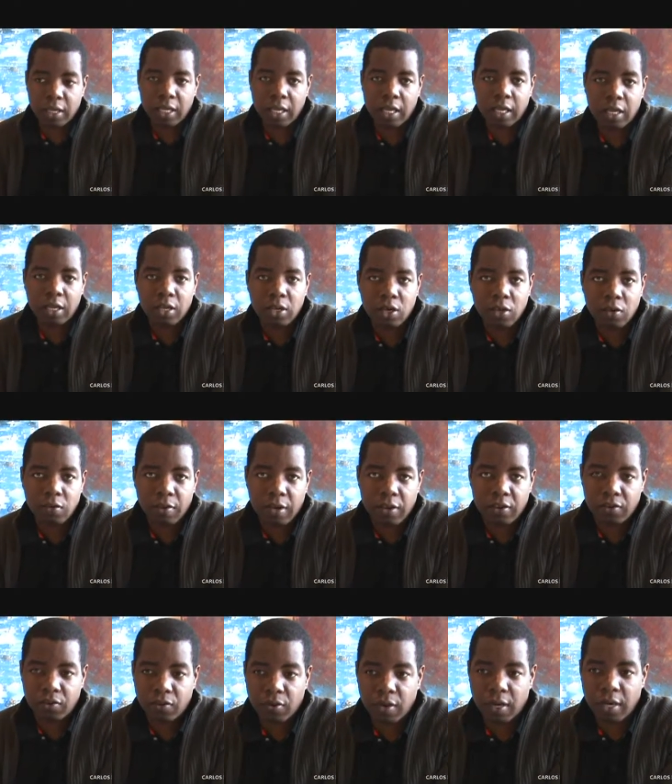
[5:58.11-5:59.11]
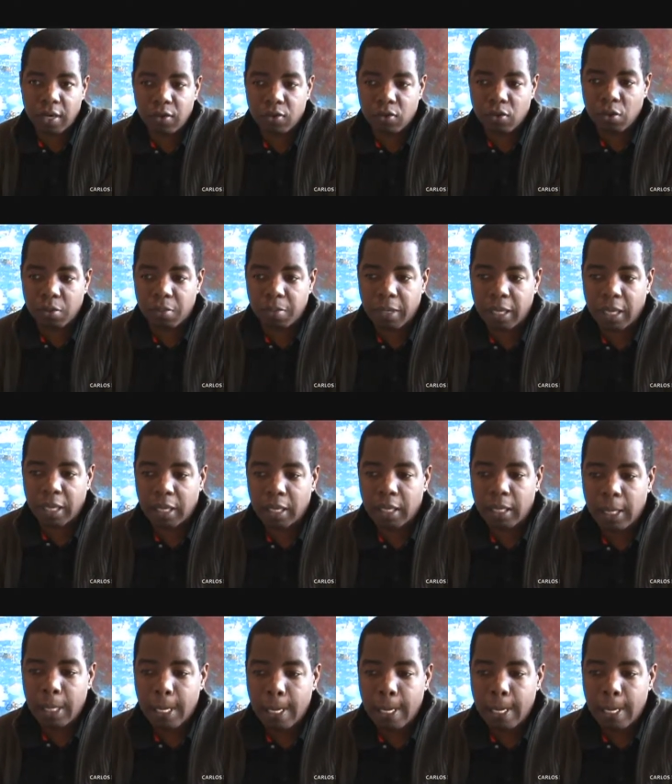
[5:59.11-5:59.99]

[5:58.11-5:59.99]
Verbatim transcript: the new restaurant that's opening.